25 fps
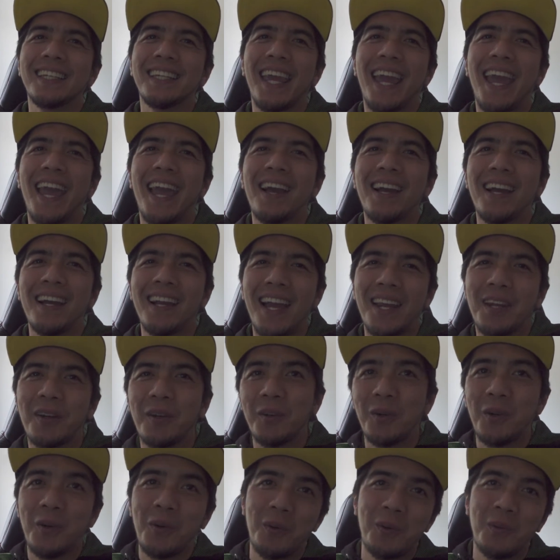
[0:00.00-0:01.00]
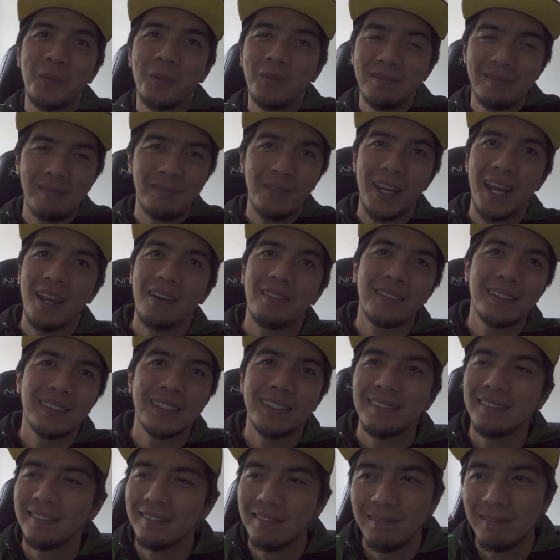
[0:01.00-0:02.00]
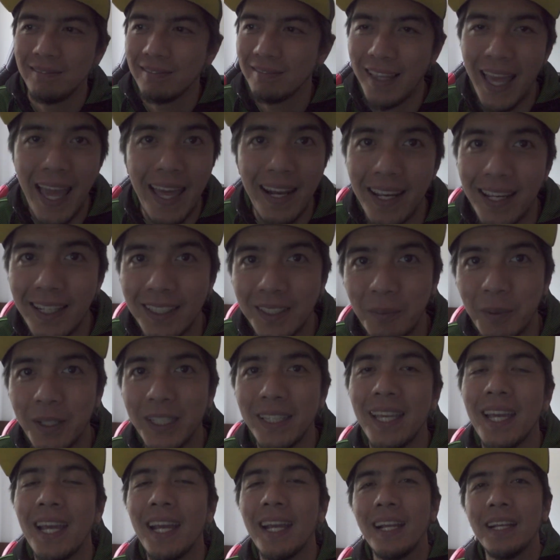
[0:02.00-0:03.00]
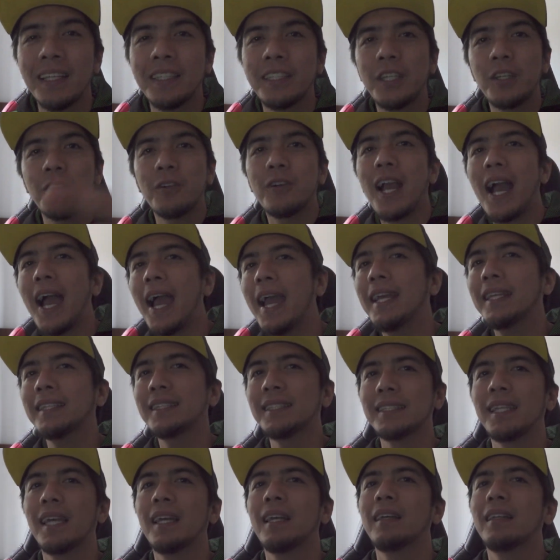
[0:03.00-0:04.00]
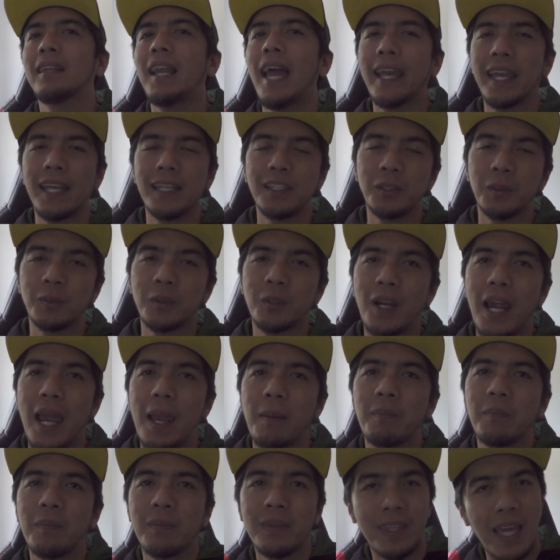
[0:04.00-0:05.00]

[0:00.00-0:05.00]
Yeah, I don't know whenever that is, but see you guys. Like and subscribe.